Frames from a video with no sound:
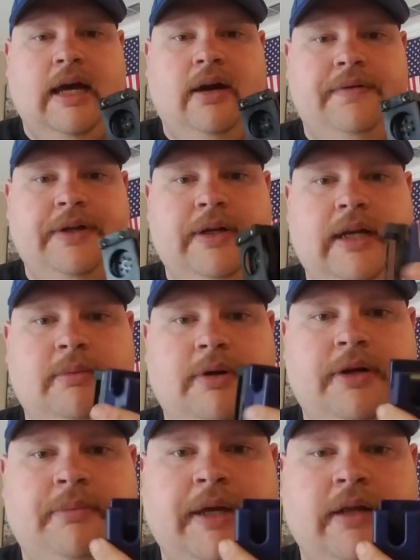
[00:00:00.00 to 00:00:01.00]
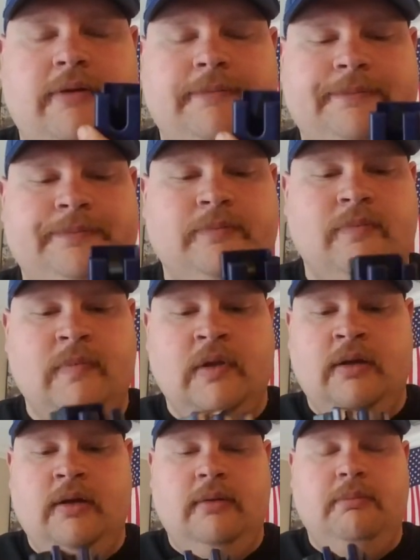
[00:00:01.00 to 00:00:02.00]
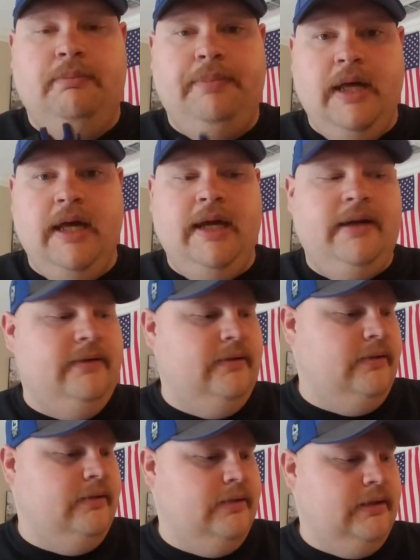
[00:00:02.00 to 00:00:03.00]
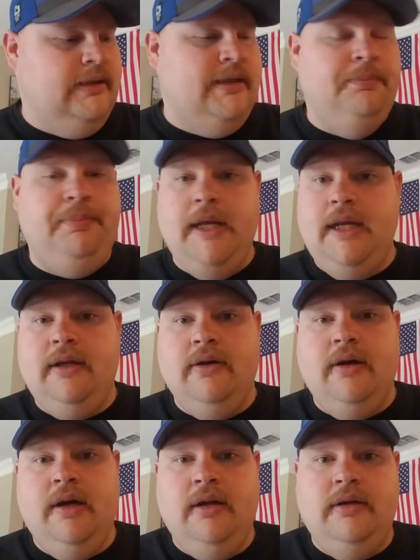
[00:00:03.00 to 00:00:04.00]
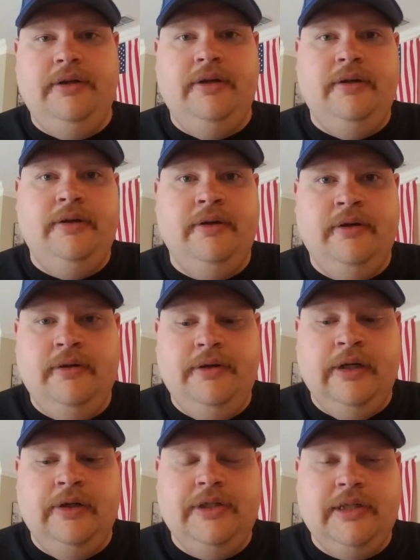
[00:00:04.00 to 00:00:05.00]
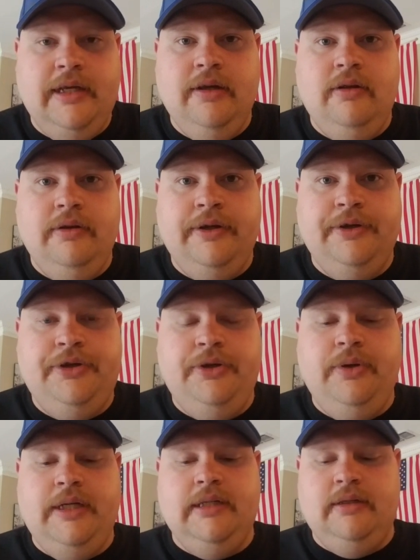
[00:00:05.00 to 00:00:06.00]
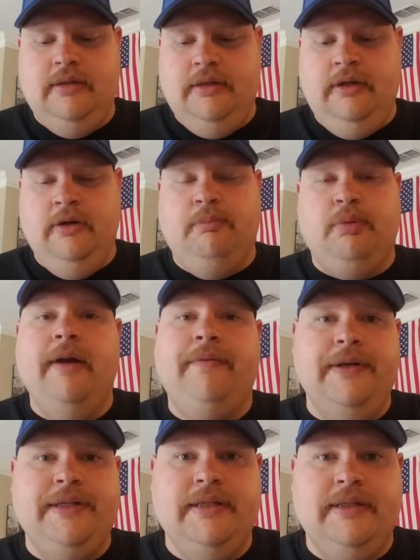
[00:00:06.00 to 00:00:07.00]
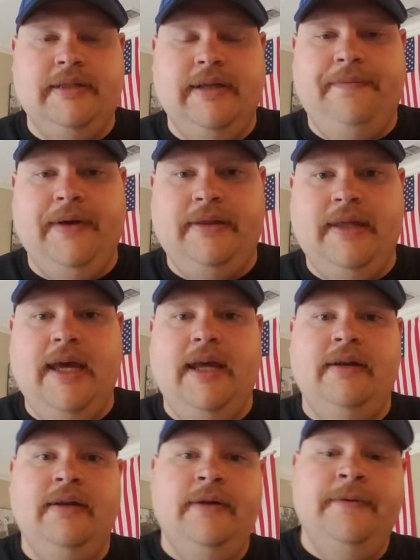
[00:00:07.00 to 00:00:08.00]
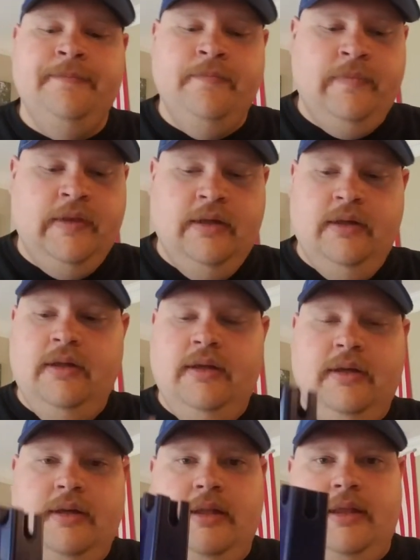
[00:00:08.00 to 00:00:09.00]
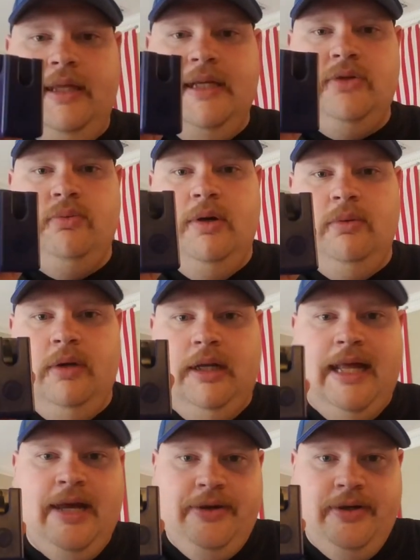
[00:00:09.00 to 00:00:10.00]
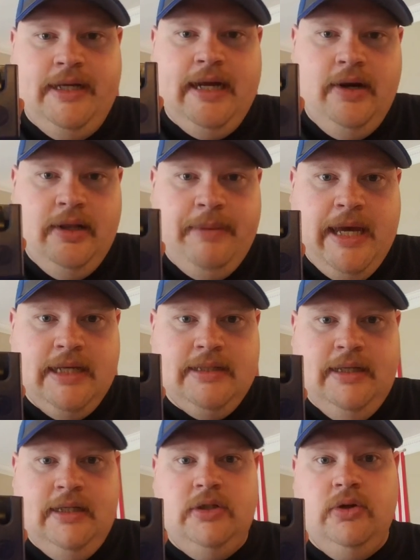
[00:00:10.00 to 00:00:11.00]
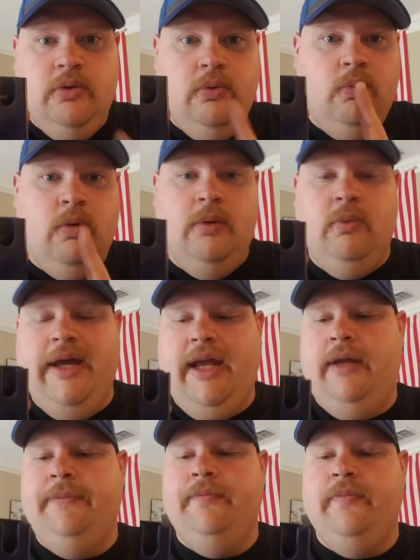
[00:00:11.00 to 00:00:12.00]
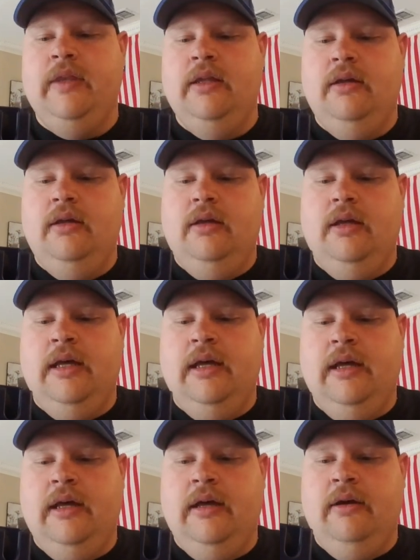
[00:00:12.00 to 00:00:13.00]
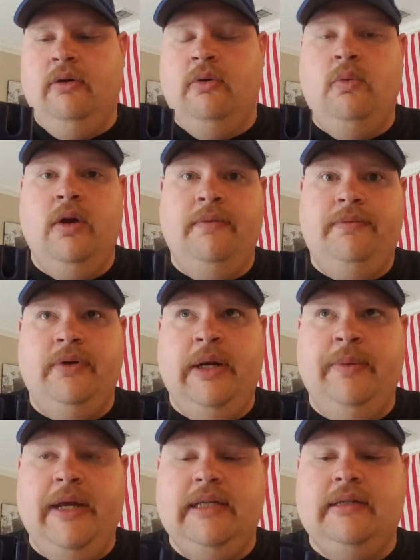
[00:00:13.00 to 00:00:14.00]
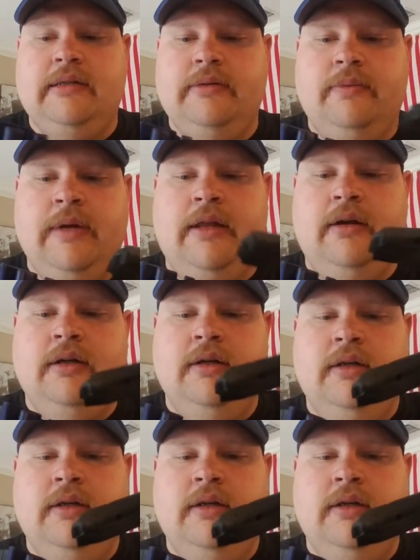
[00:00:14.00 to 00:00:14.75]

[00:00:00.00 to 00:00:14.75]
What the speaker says: you need them on your belt. But depending on your skill, your shooting, you know, preferences and stuff like that, this one will allow you to carry the magazines one way, or one of 3 ways rather.